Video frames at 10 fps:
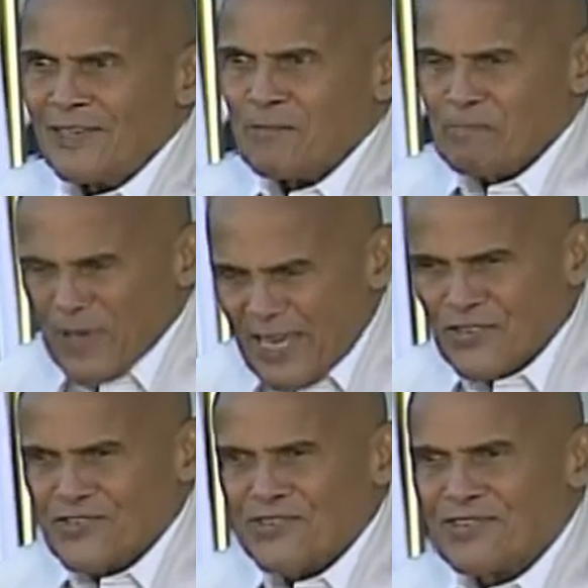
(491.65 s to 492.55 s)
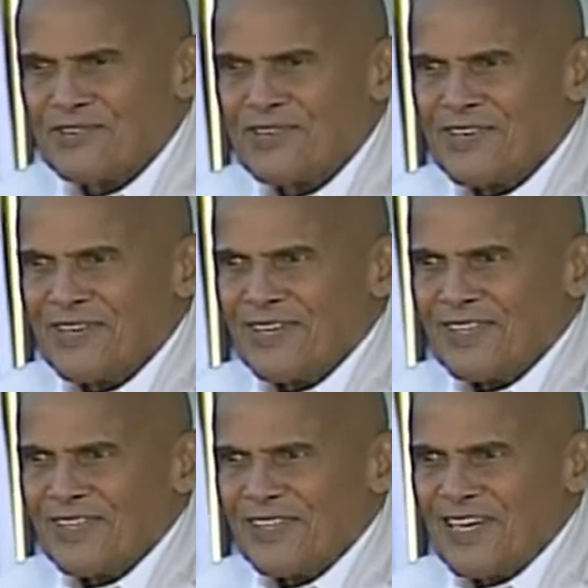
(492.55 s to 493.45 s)
Peace
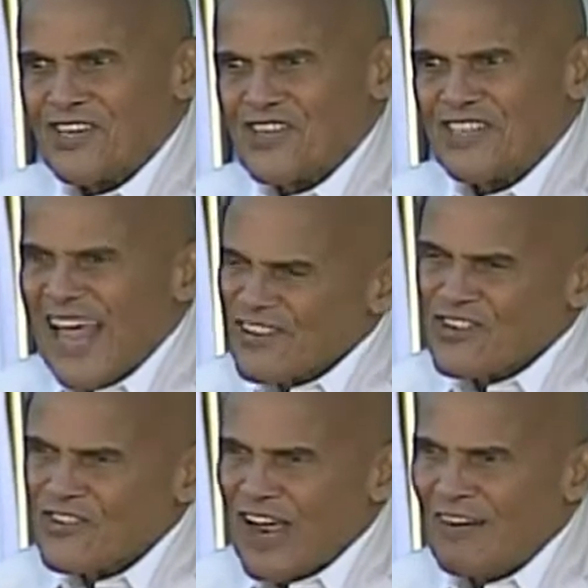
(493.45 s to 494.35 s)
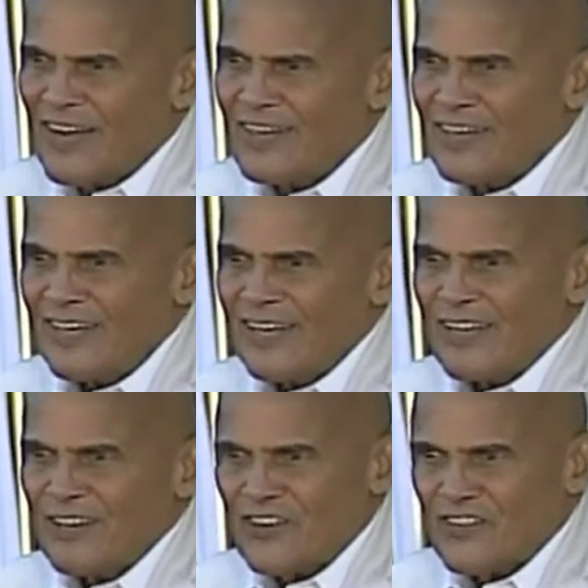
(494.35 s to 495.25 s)
is necessary
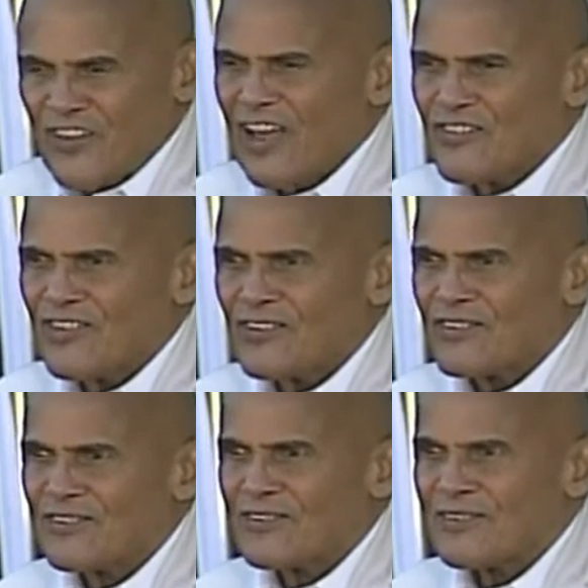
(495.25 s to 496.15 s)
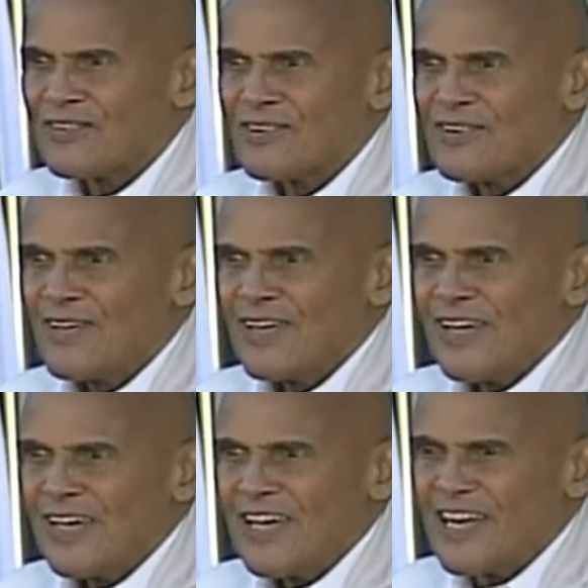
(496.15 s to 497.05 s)
for justice.
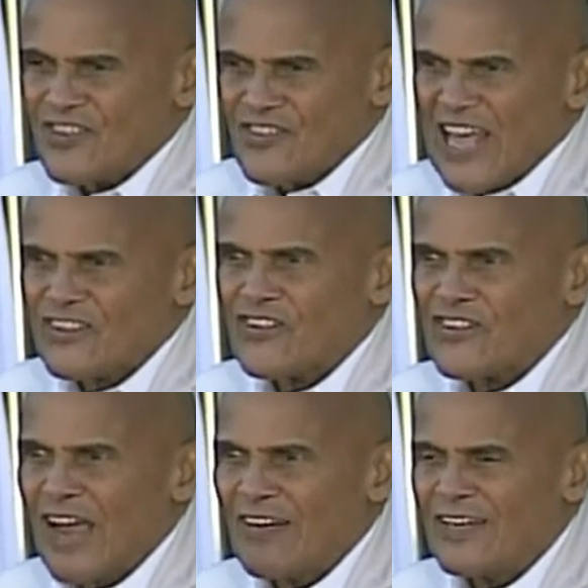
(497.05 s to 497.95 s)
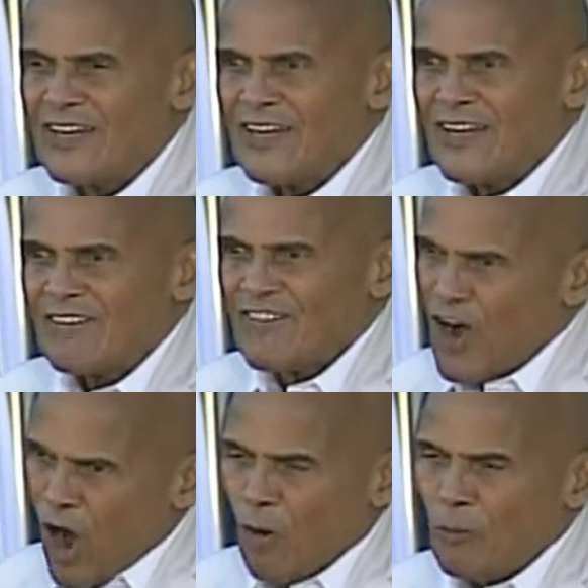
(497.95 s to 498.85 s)
It is necessary for
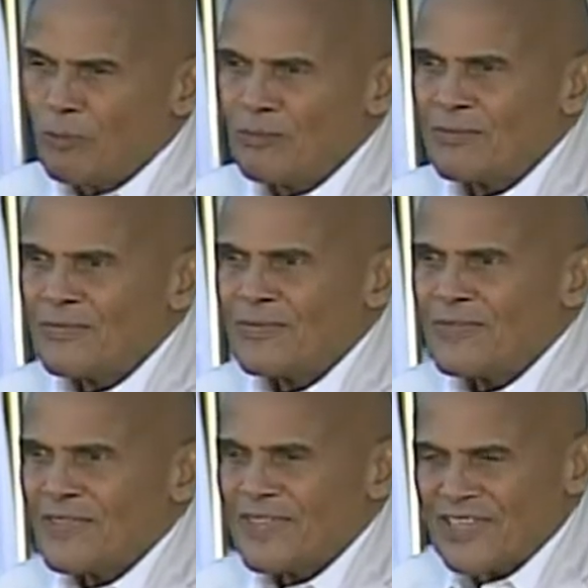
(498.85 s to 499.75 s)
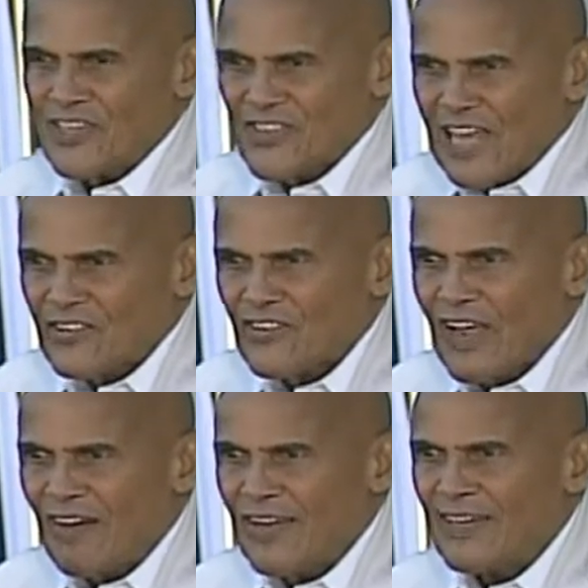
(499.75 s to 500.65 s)
hope. It is
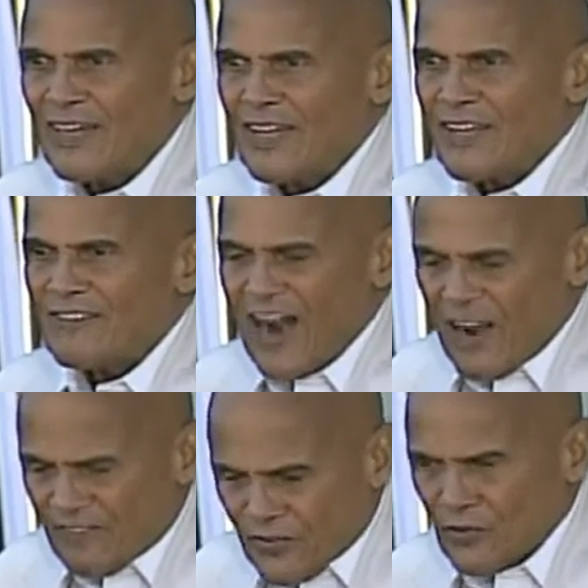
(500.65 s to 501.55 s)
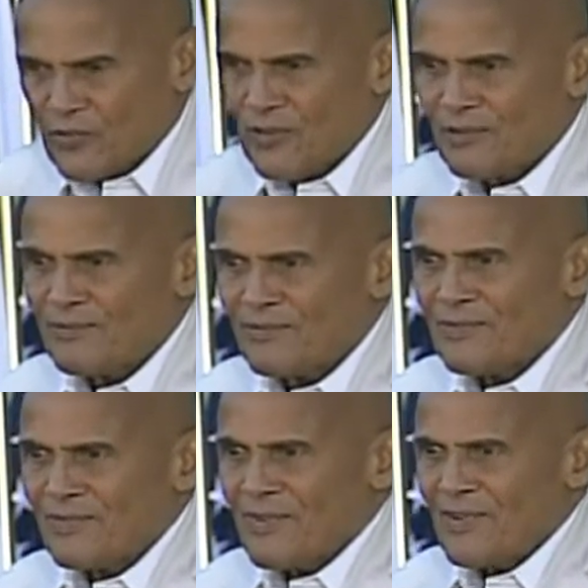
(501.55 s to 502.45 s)
necessary for our future.
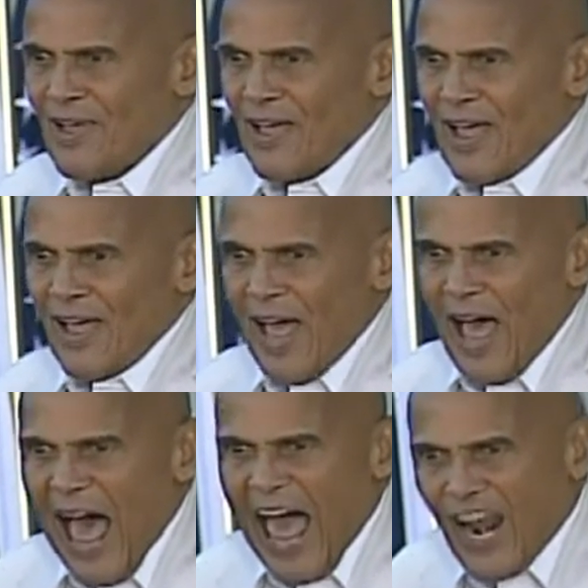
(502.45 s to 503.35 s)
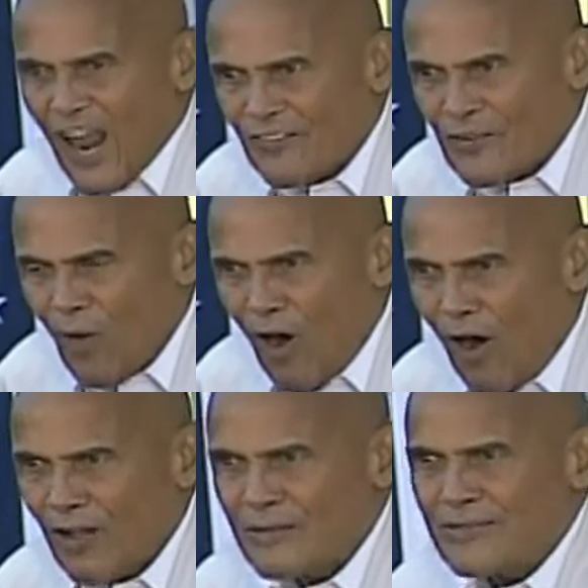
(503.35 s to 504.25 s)
I love you
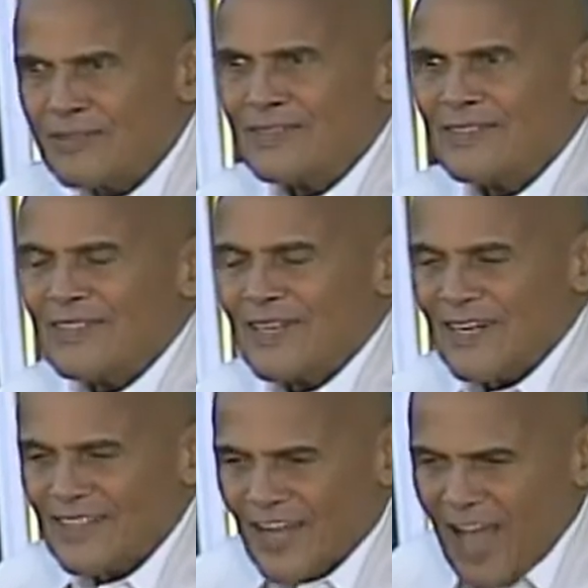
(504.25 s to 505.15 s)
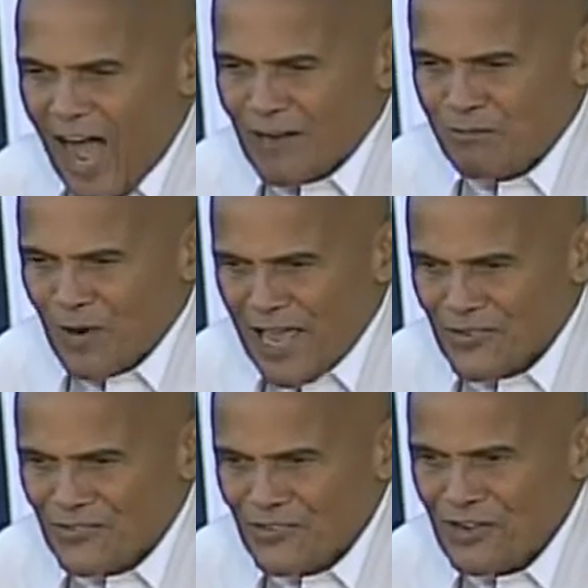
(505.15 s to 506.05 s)
all, and God
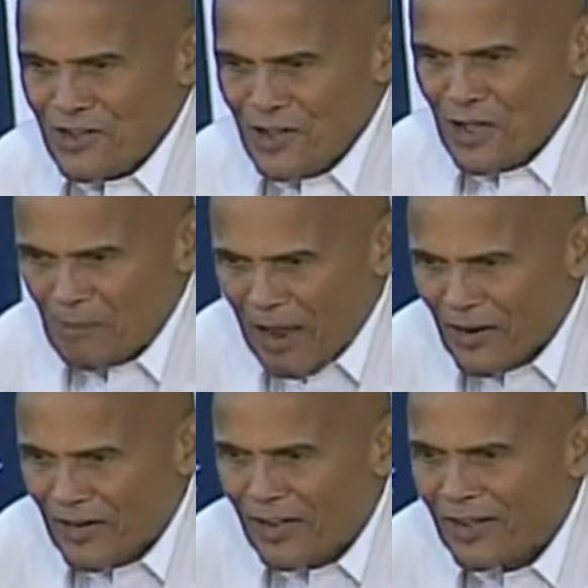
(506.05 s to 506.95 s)
bless America.